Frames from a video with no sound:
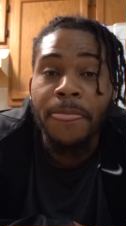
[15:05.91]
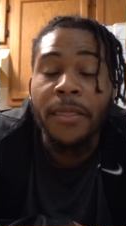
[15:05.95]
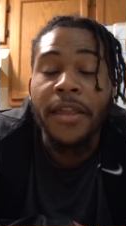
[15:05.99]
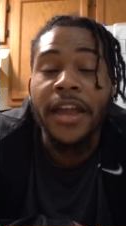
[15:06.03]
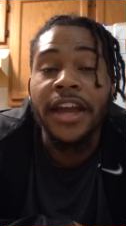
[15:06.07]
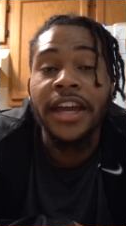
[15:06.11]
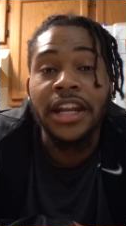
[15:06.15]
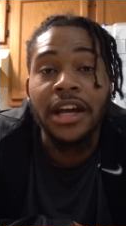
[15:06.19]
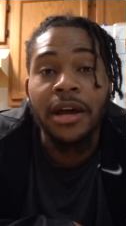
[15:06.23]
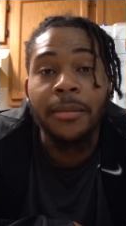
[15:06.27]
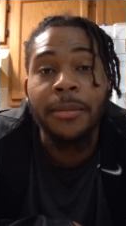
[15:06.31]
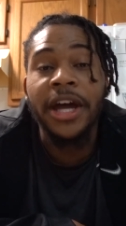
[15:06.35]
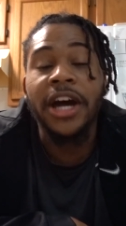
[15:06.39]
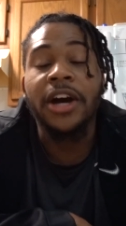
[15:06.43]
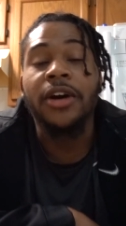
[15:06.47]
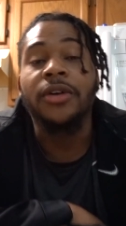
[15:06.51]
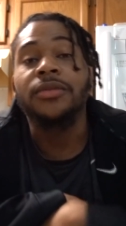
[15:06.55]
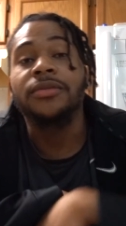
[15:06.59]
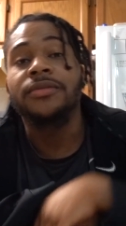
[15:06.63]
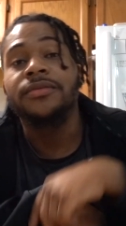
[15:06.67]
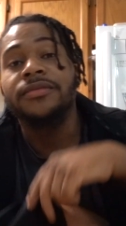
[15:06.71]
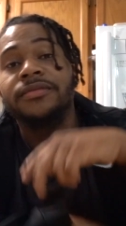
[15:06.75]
And I'm out.